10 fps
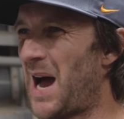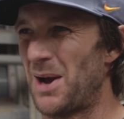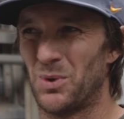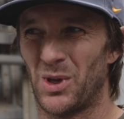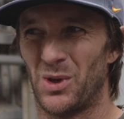
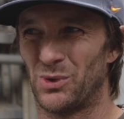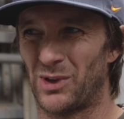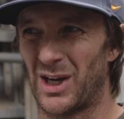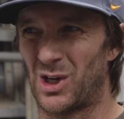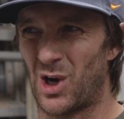buy one of
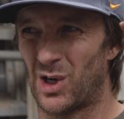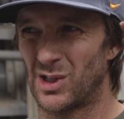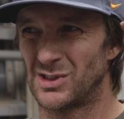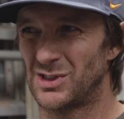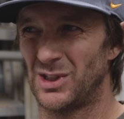those like
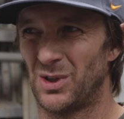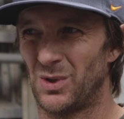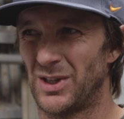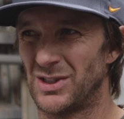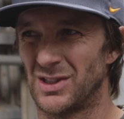cards, you know, that